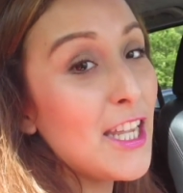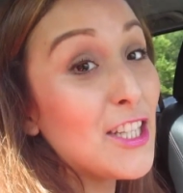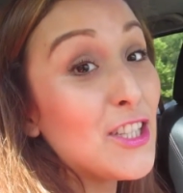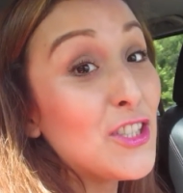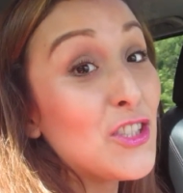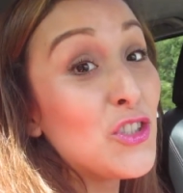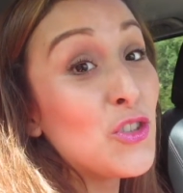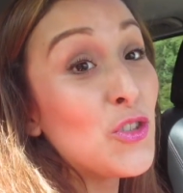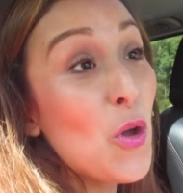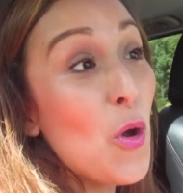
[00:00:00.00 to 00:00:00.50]
he
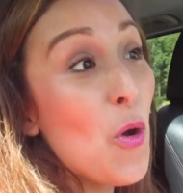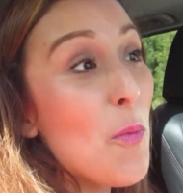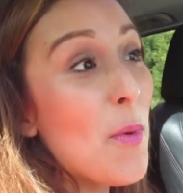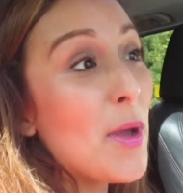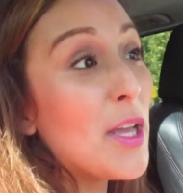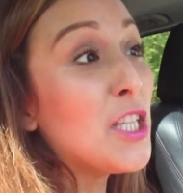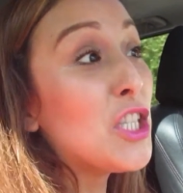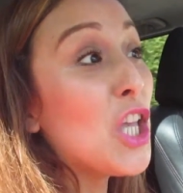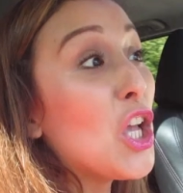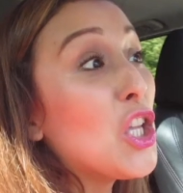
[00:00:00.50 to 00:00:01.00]
gets so
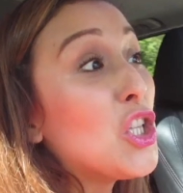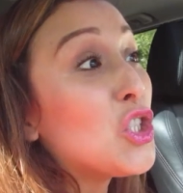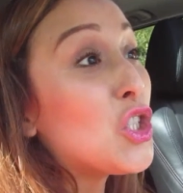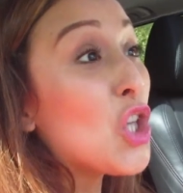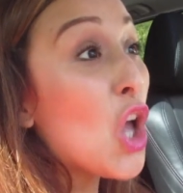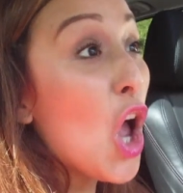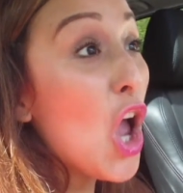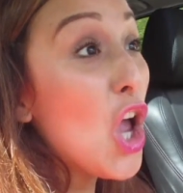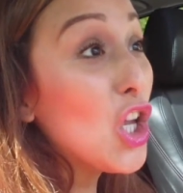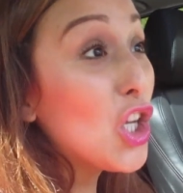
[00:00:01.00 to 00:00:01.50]
mad. He's like,
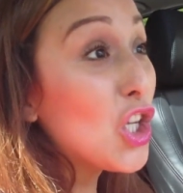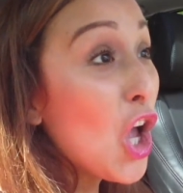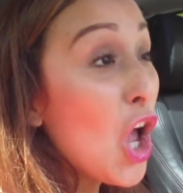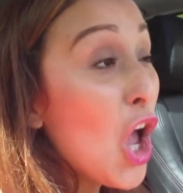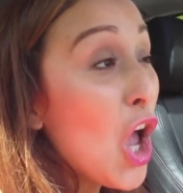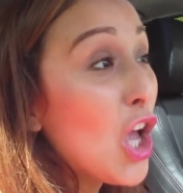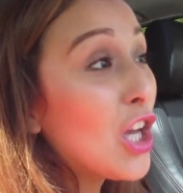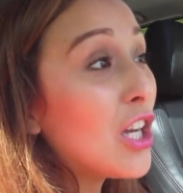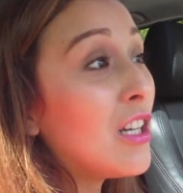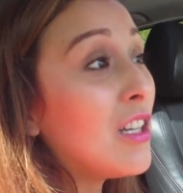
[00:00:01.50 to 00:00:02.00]
take
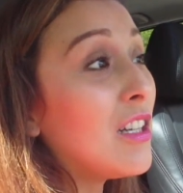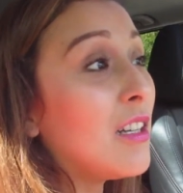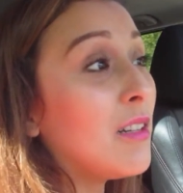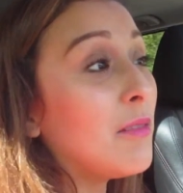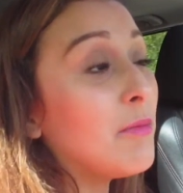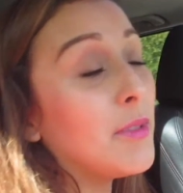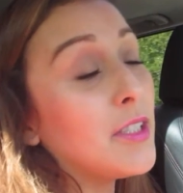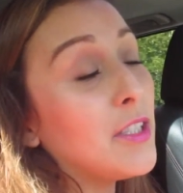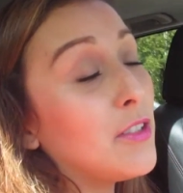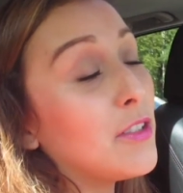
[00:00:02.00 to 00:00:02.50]
it.
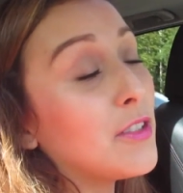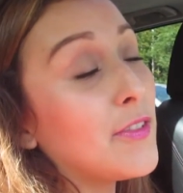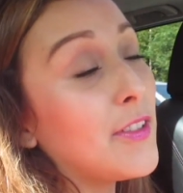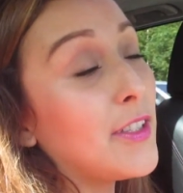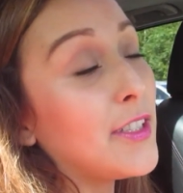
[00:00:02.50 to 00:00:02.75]
No, it's